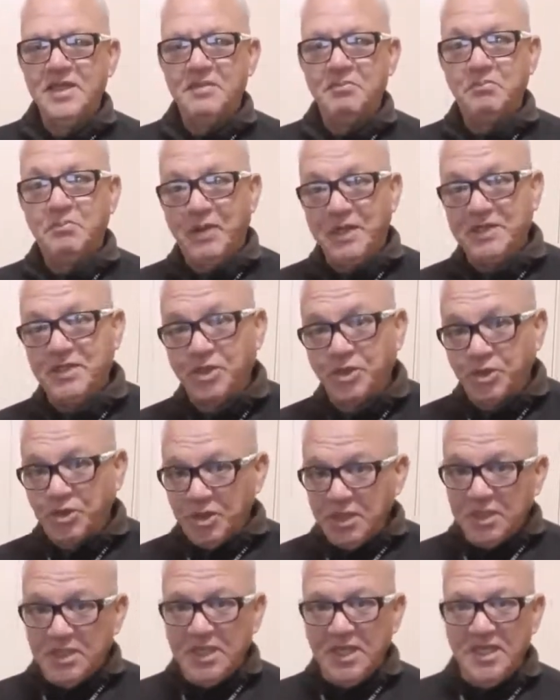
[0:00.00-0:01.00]
But
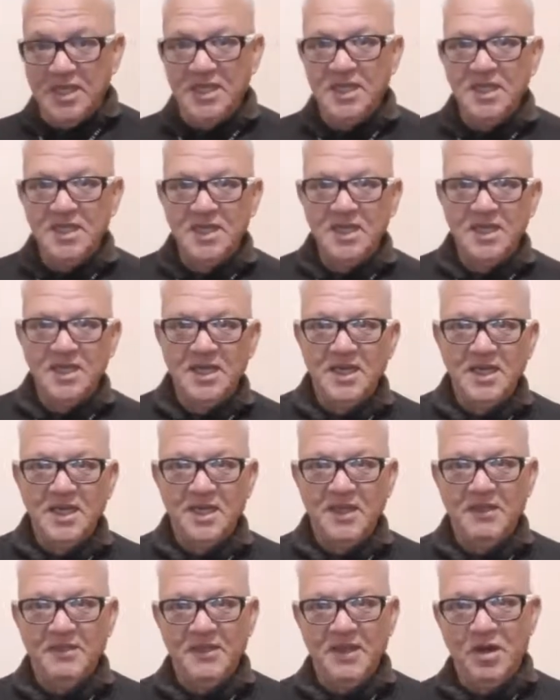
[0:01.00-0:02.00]
thirdly,
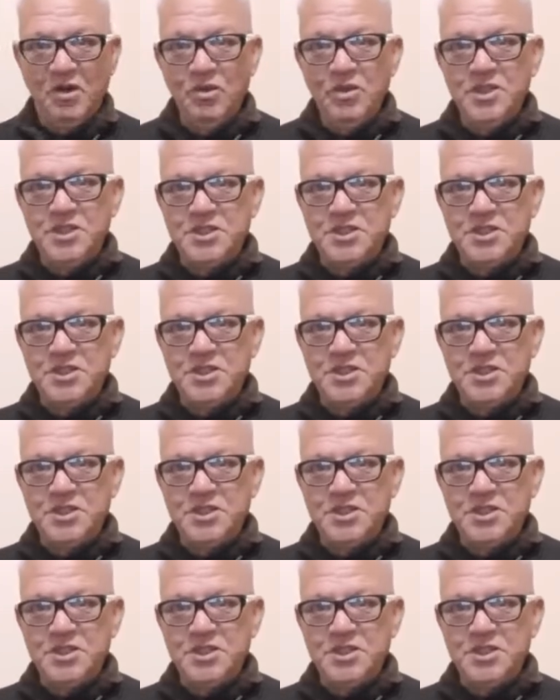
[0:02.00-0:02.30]
the Holy